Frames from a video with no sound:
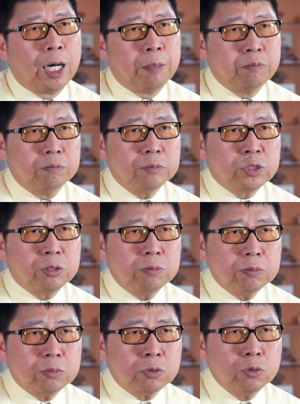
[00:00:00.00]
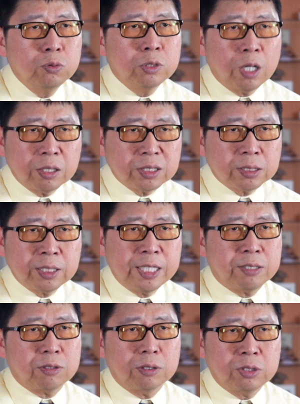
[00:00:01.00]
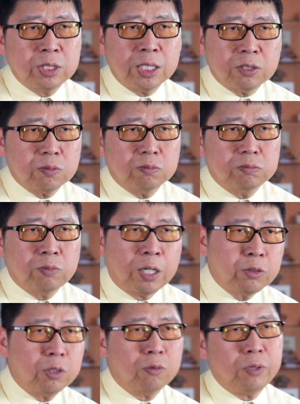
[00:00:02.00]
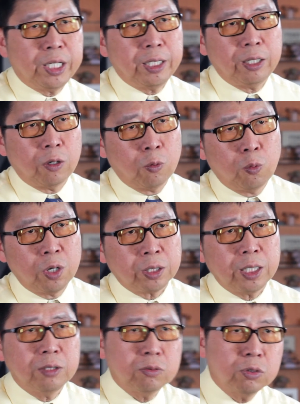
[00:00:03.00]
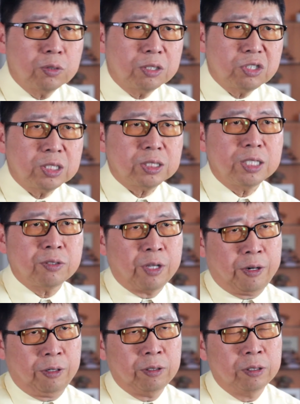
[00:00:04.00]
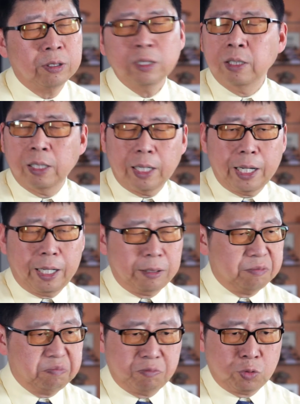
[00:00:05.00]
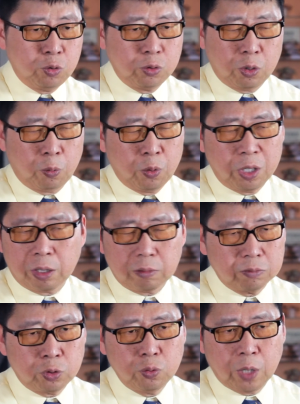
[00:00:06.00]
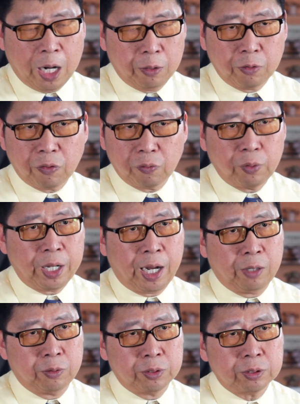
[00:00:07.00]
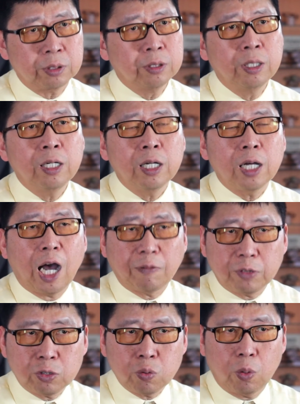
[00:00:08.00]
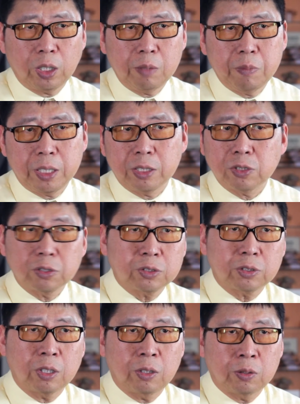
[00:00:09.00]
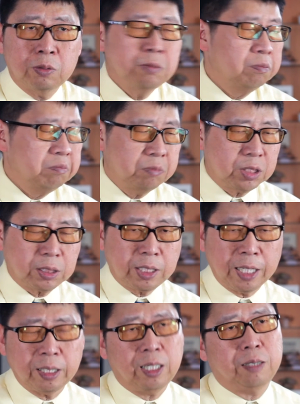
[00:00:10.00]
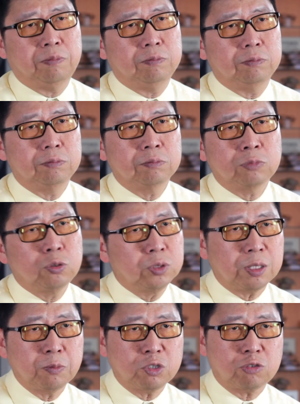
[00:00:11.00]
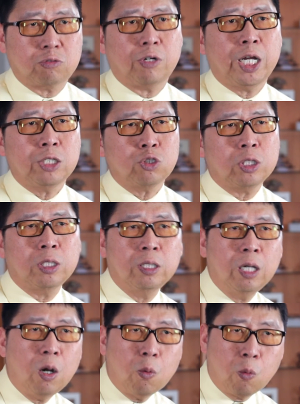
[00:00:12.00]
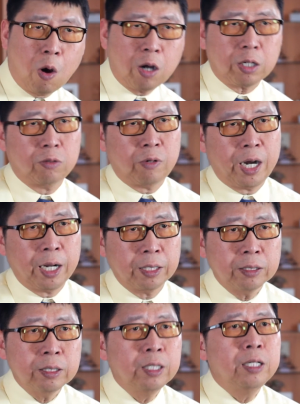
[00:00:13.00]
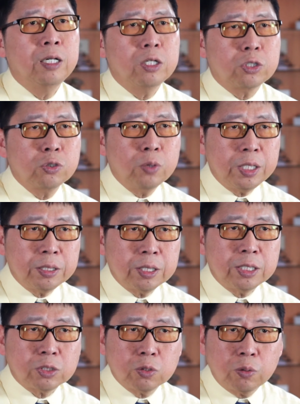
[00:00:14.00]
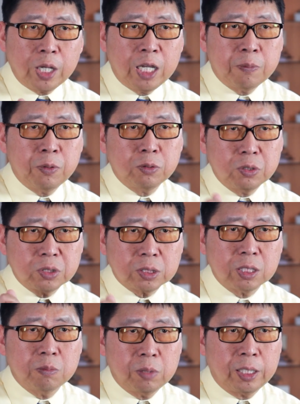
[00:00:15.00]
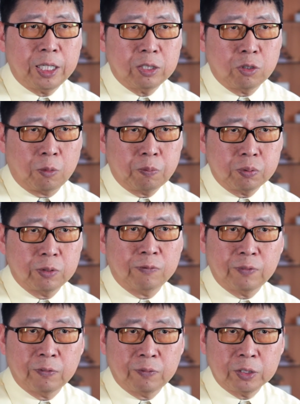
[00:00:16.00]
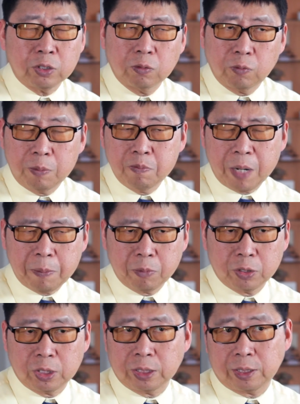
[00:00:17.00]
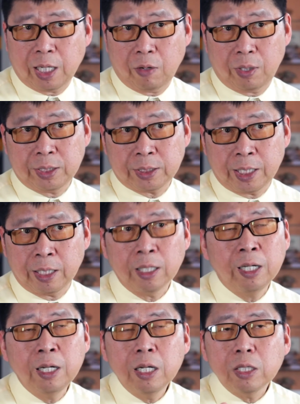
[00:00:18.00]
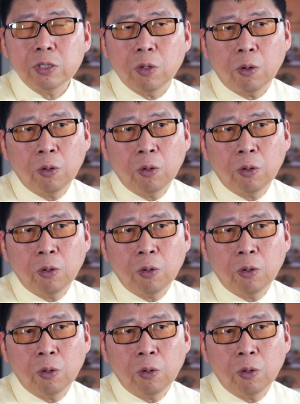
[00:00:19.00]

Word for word: um, do not sit just while you're reading or working, do not just sit there and do your work two hours, three hours. After 20 minutes or so, stand up, do some stretch, walk around. Doing this, you're able to stimulate your peripheral vision. Remember just now I said the